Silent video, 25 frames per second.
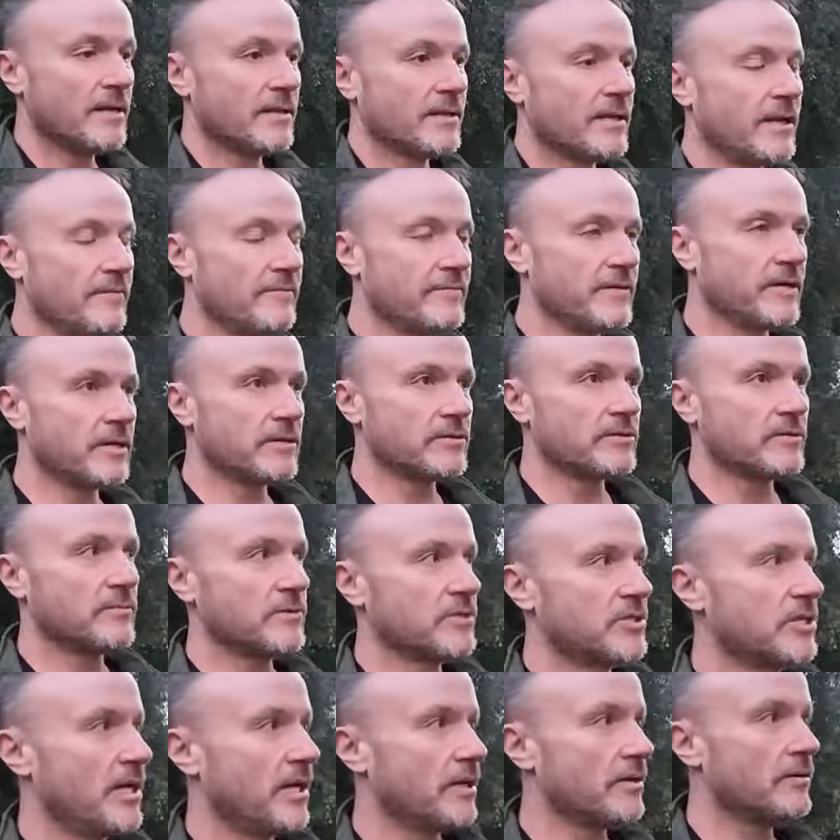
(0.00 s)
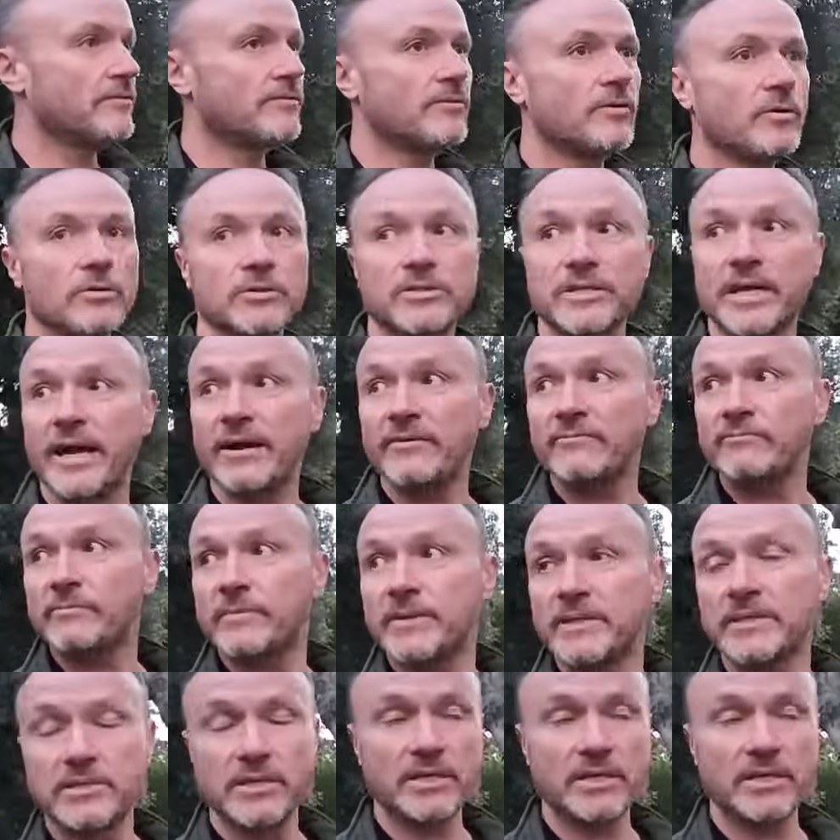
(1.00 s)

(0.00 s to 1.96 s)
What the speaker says: That video's on my channel. Of course, I haven't been